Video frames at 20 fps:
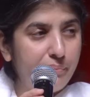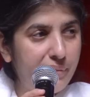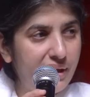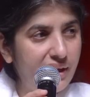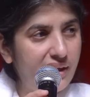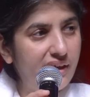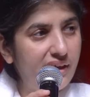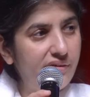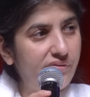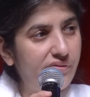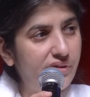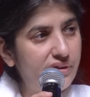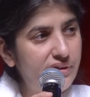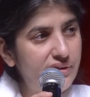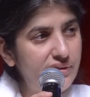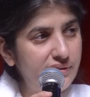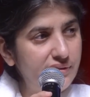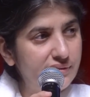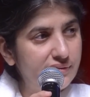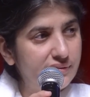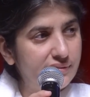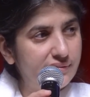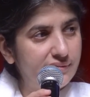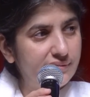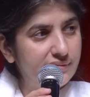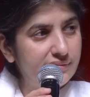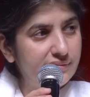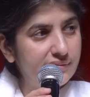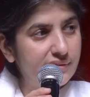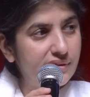Behavior,
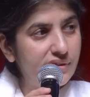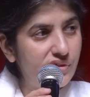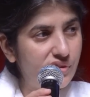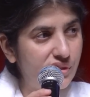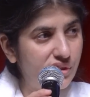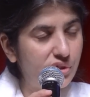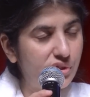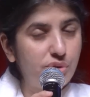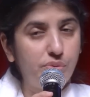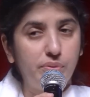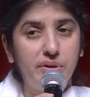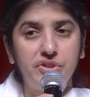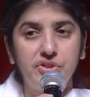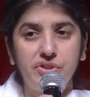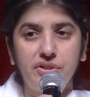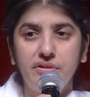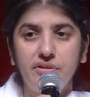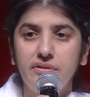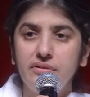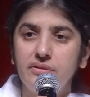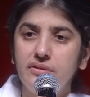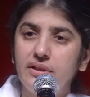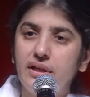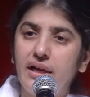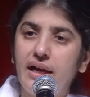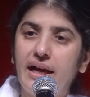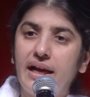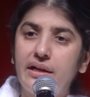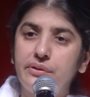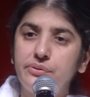situation
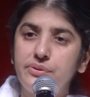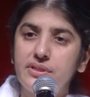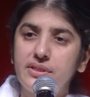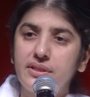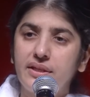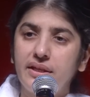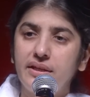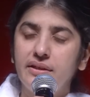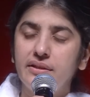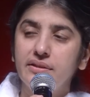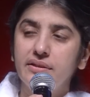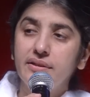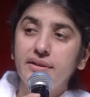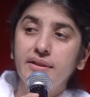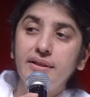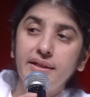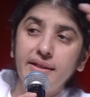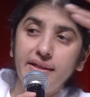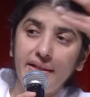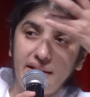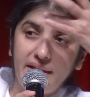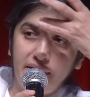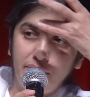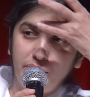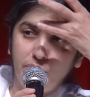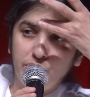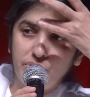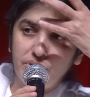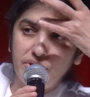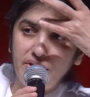outside.
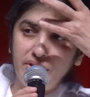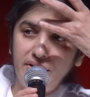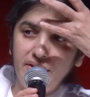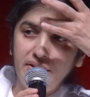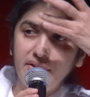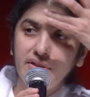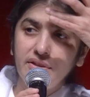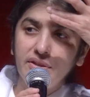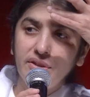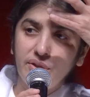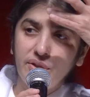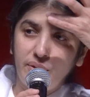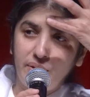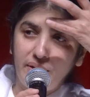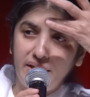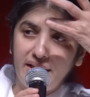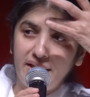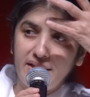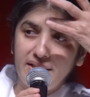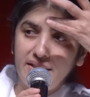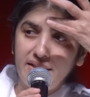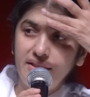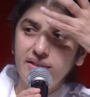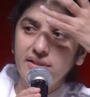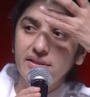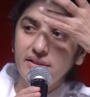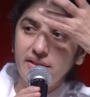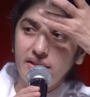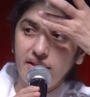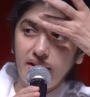Emotion created
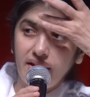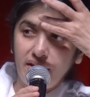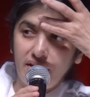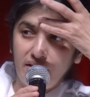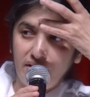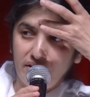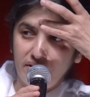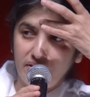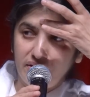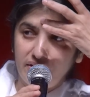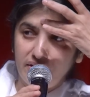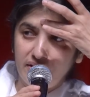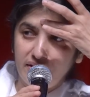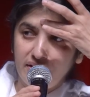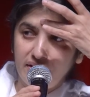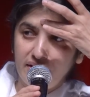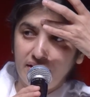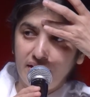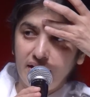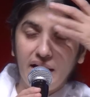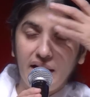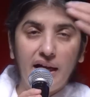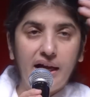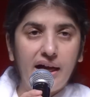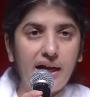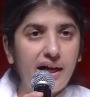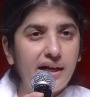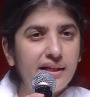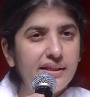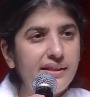here.
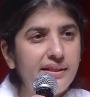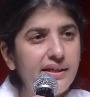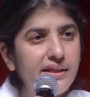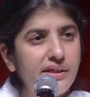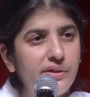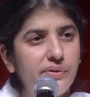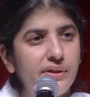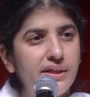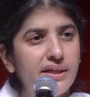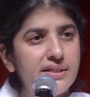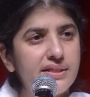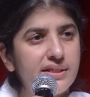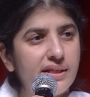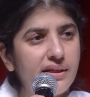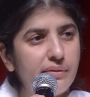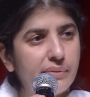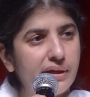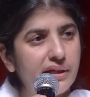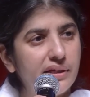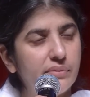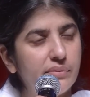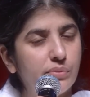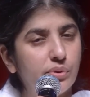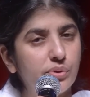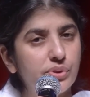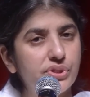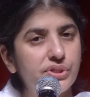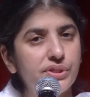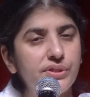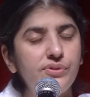Are they creating my
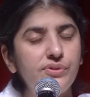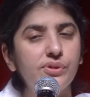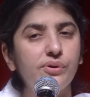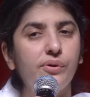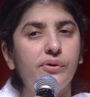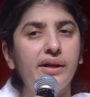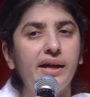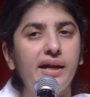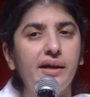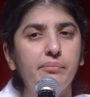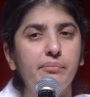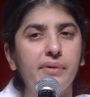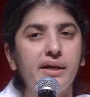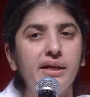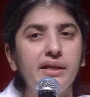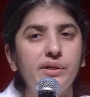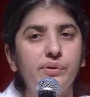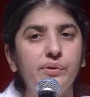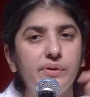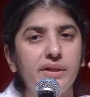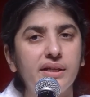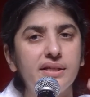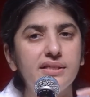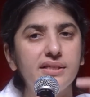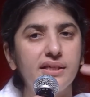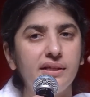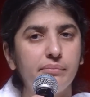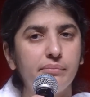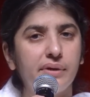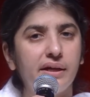emotions or am I
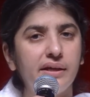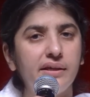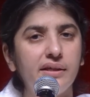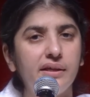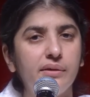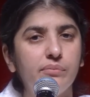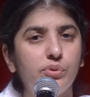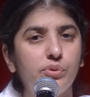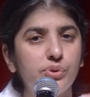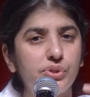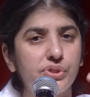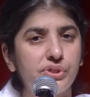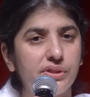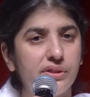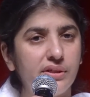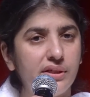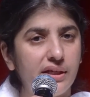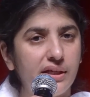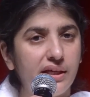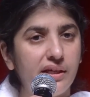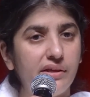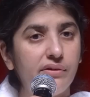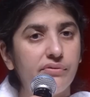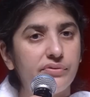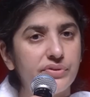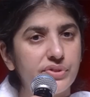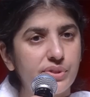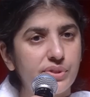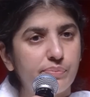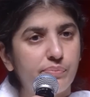creating my emotion in
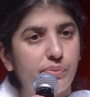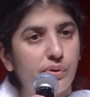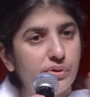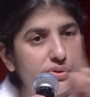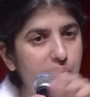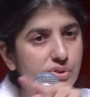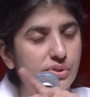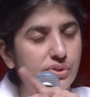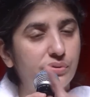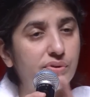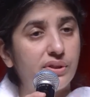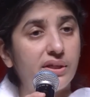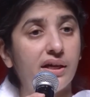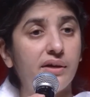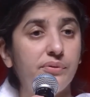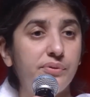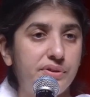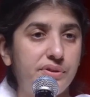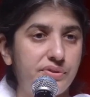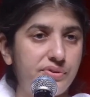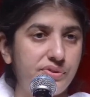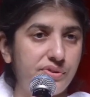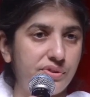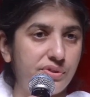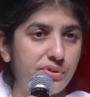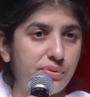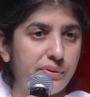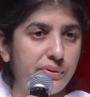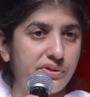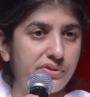response to the outer
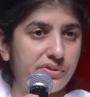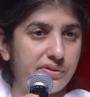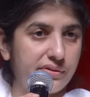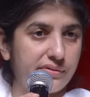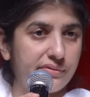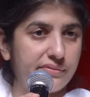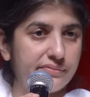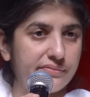situation?